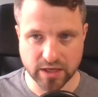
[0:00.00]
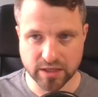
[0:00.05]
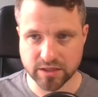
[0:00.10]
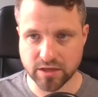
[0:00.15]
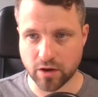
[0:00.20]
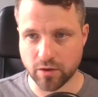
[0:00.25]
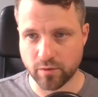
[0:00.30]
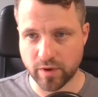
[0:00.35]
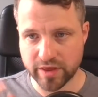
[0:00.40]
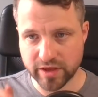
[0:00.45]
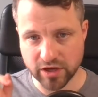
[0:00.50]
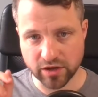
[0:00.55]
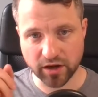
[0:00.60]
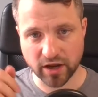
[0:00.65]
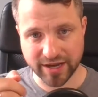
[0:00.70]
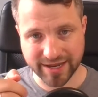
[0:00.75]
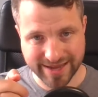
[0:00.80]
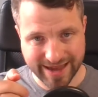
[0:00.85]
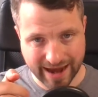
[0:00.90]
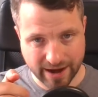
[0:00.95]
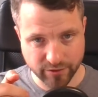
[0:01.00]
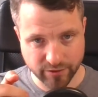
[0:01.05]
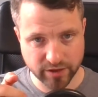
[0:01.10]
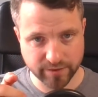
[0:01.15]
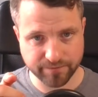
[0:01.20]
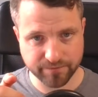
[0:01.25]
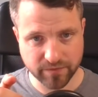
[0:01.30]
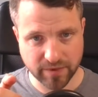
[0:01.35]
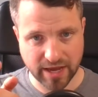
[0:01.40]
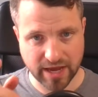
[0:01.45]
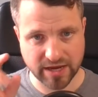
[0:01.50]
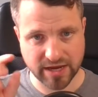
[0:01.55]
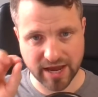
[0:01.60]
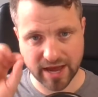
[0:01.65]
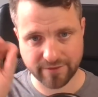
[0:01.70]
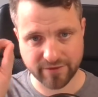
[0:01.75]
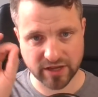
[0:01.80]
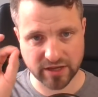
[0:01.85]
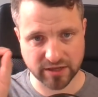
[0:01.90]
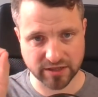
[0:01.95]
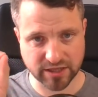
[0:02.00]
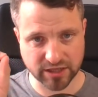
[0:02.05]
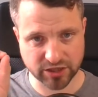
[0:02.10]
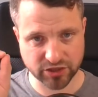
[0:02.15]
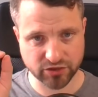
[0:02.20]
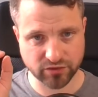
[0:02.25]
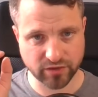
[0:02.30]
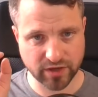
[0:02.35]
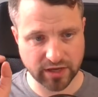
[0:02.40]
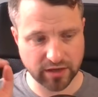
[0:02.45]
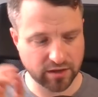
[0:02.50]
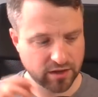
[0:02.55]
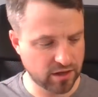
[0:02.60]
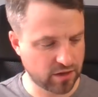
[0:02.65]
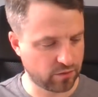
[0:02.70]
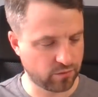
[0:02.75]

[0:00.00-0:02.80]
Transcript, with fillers: So whether you like Garrett, and you have it in a dictionary,